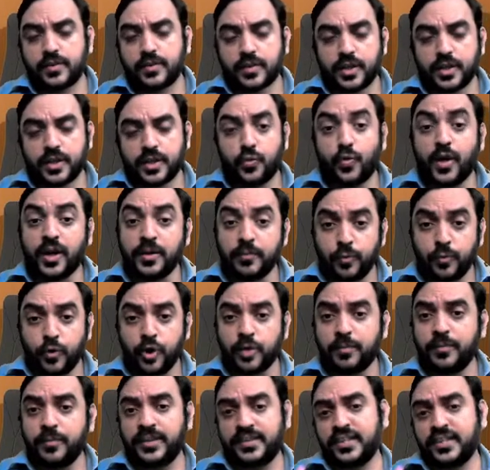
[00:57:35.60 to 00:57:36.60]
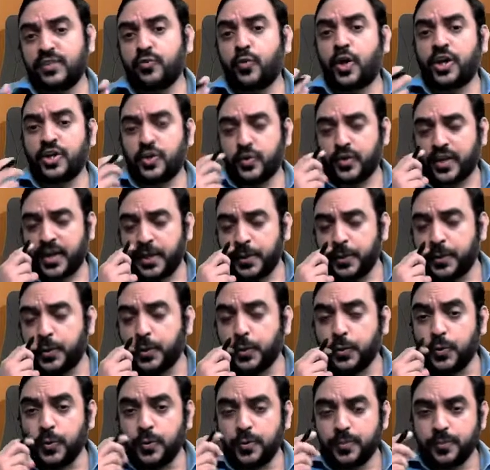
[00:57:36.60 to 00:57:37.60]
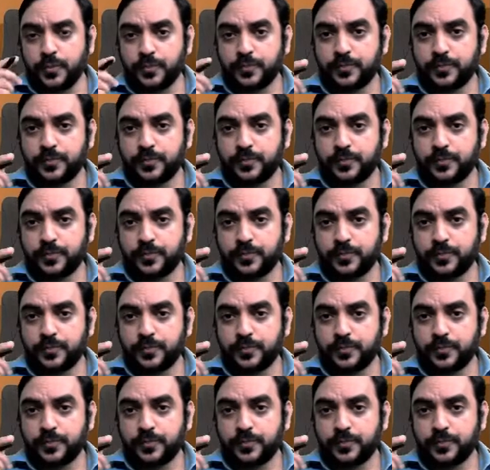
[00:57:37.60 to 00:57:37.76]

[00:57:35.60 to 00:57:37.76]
One more method what you can do,